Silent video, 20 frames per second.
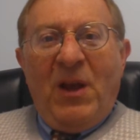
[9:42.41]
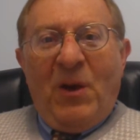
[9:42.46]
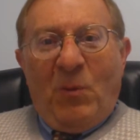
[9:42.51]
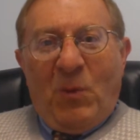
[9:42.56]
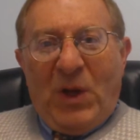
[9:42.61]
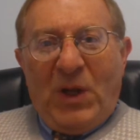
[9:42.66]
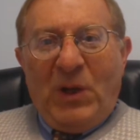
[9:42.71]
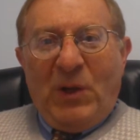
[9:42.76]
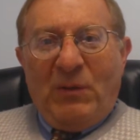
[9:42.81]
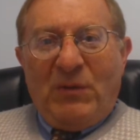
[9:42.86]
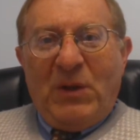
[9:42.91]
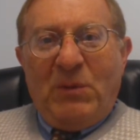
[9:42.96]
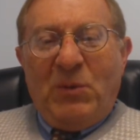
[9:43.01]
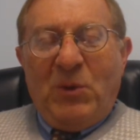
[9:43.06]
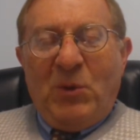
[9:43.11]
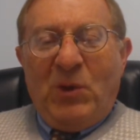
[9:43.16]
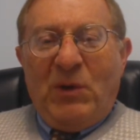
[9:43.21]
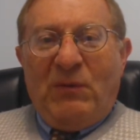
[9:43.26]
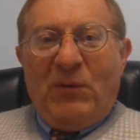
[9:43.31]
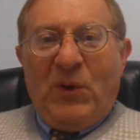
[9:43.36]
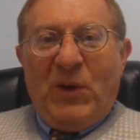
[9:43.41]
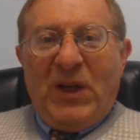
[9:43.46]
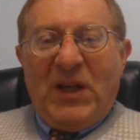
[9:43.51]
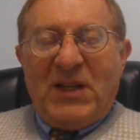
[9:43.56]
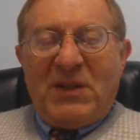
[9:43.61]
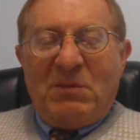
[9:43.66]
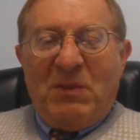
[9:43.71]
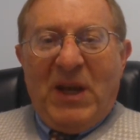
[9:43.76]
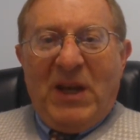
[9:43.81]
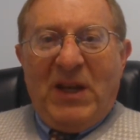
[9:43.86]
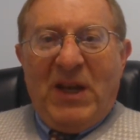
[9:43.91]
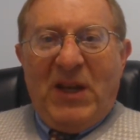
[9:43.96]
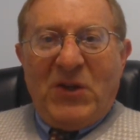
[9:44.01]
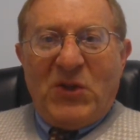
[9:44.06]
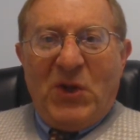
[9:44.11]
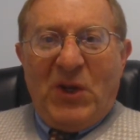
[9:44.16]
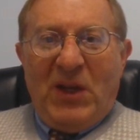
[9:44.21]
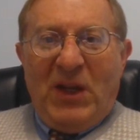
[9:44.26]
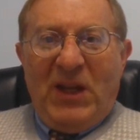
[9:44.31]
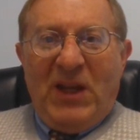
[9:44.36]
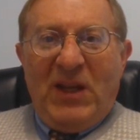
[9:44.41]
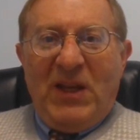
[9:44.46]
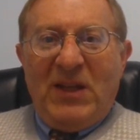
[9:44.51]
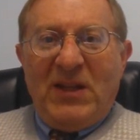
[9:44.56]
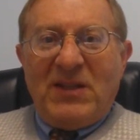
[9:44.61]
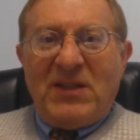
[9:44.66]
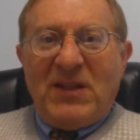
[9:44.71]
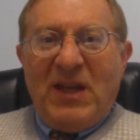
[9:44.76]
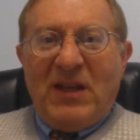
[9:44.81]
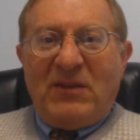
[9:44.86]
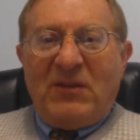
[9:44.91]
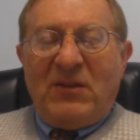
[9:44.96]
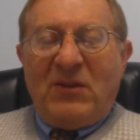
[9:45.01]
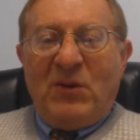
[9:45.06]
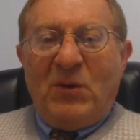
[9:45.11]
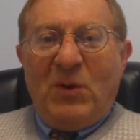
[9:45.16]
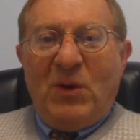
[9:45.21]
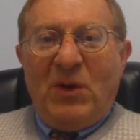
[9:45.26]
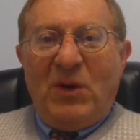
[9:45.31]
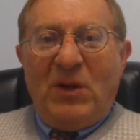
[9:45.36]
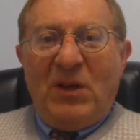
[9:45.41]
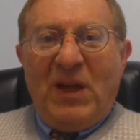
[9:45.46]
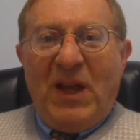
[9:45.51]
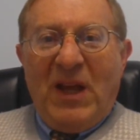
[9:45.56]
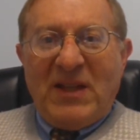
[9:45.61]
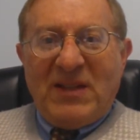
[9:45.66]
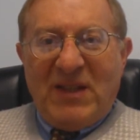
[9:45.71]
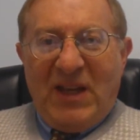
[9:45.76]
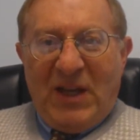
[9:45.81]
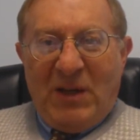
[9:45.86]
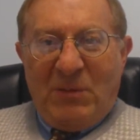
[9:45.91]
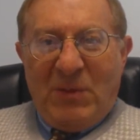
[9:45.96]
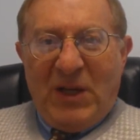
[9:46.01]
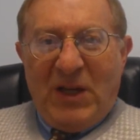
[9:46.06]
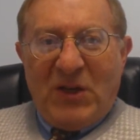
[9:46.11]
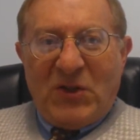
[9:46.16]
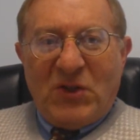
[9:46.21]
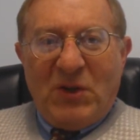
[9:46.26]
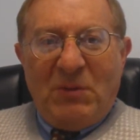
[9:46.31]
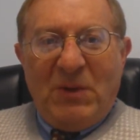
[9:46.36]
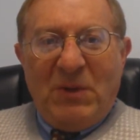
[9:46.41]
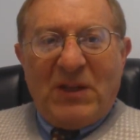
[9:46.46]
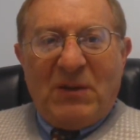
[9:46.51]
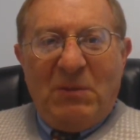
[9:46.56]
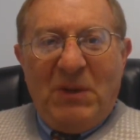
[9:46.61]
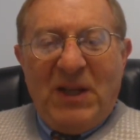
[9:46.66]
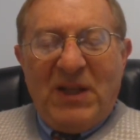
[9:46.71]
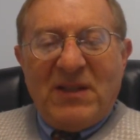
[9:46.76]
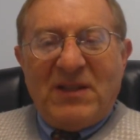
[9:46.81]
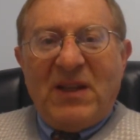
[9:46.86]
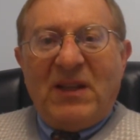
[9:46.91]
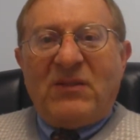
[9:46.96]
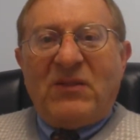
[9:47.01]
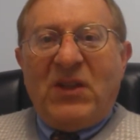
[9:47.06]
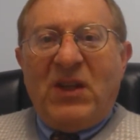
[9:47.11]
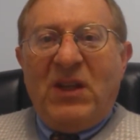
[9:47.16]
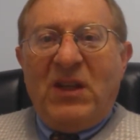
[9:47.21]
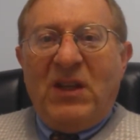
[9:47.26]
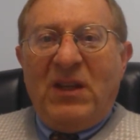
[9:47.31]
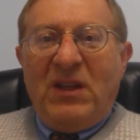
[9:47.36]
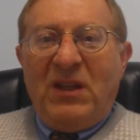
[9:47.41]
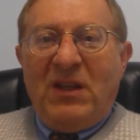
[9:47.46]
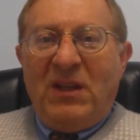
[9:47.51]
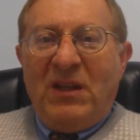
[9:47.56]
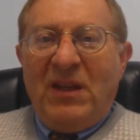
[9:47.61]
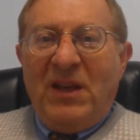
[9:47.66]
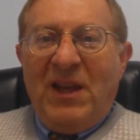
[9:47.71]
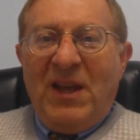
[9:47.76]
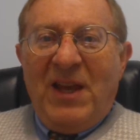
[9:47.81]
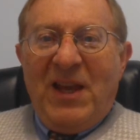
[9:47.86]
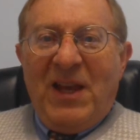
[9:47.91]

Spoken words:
One of the beautiful explanation is that Hazael ben Shabbat means that he